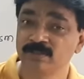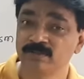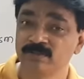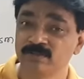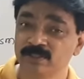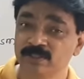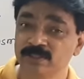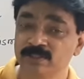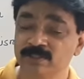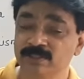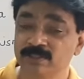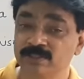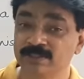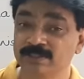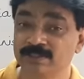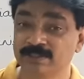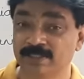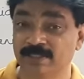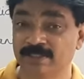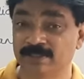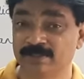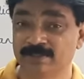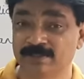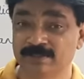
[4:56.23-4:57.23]
is the
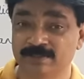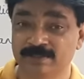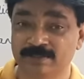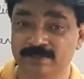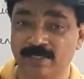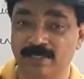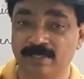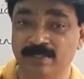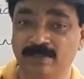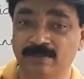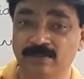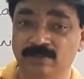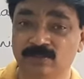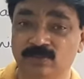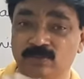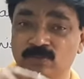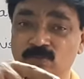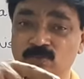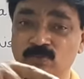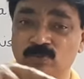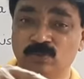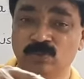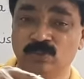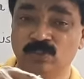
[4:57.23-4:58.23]
cells
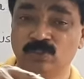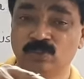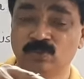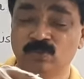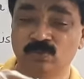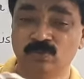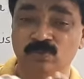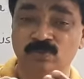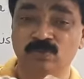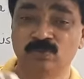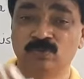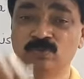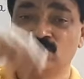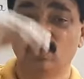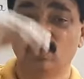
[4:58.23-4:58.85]
to tissues to